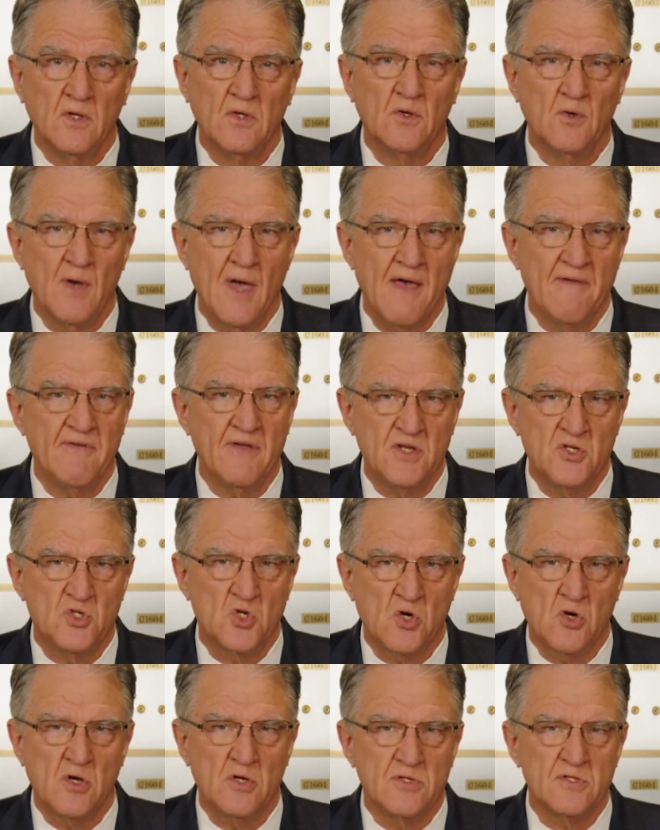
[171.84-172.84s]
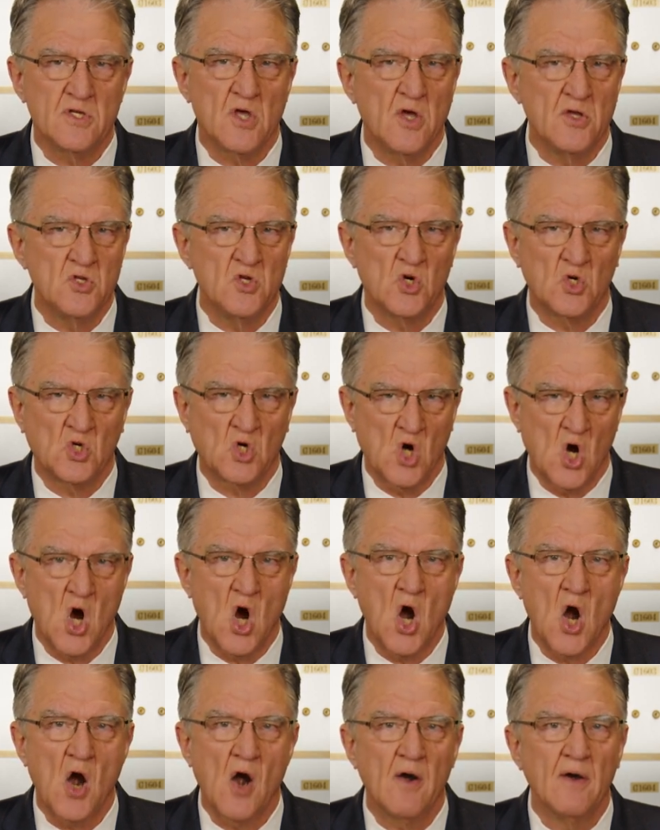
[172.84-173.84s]
You have insurance on your
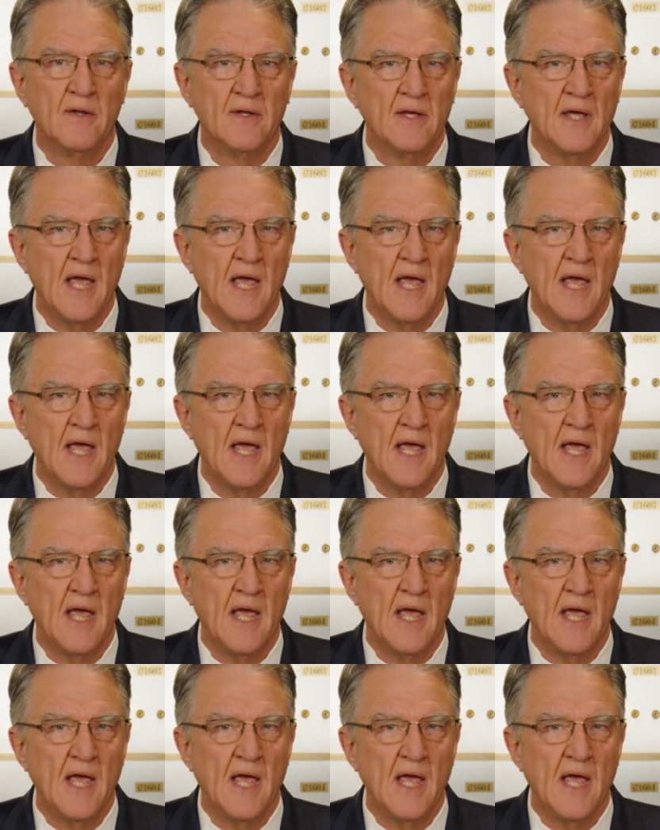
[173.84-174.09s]
car